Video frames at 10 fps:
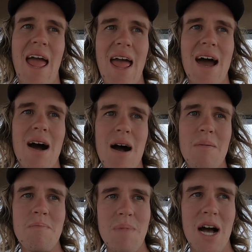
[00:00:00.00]

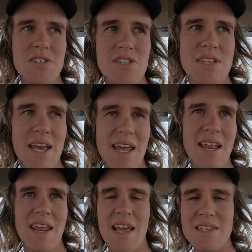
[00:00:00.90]
how much
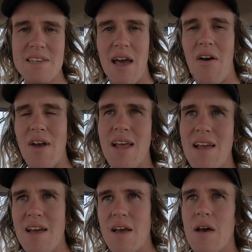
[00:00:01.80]
seed is going
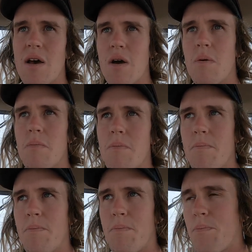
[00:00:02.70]

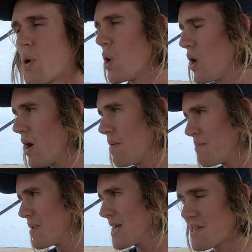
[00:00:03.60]
per
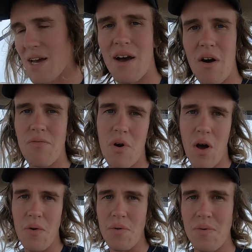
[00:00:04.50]
meter of row.